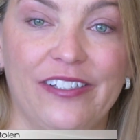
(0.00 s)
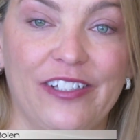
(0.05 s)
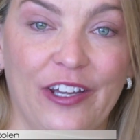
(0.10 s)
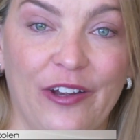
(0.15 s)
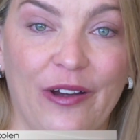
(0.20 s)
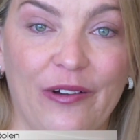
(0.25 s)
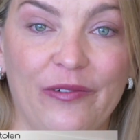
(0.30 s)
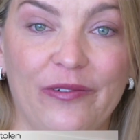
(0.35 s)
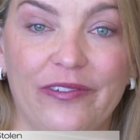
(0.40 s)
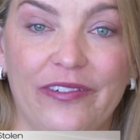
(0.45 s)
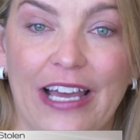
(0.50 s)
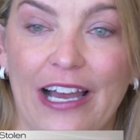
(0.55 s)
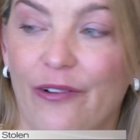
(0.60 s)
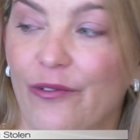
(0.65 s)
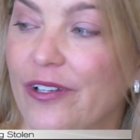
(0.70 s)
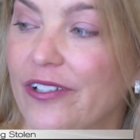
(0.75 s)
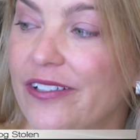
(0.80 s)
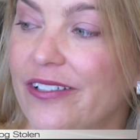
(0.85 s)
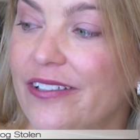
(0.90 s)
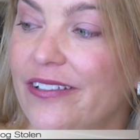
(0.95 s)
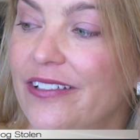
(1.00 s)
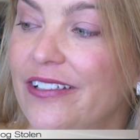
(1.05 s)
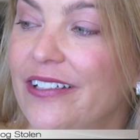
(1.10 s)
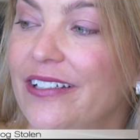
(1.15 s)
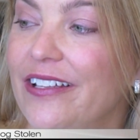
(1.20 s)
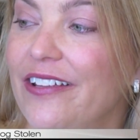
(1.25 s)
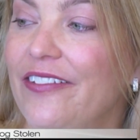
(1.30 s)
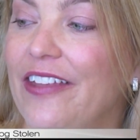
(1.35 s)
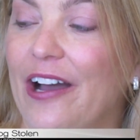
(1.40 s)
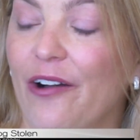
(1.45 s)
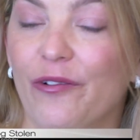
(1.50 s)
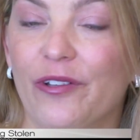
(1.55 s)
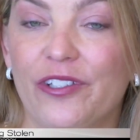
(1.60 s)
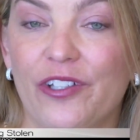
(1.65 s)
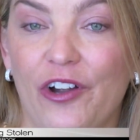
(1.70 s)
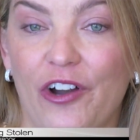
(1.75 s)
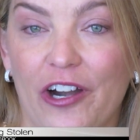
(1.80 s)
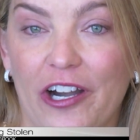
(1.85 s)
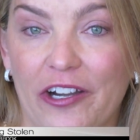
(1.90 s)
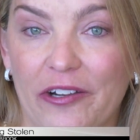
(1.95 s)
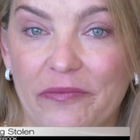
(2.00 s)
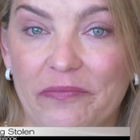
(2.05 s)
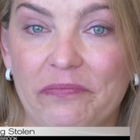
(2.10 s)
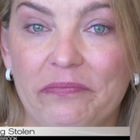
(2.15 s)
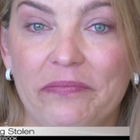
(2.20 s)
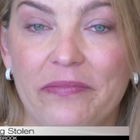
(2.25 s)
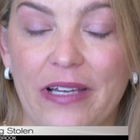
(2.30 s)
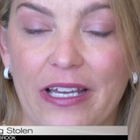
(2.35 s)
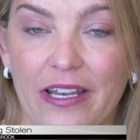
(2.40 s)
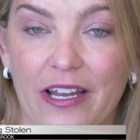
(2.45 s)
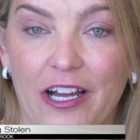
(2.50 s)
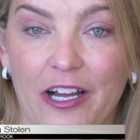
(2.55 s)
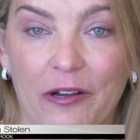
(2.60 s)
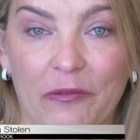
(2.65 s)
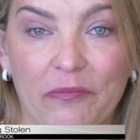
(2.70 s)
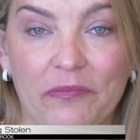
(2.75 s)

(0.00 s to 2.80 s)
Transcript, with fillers: and so that was that was hard. Natalie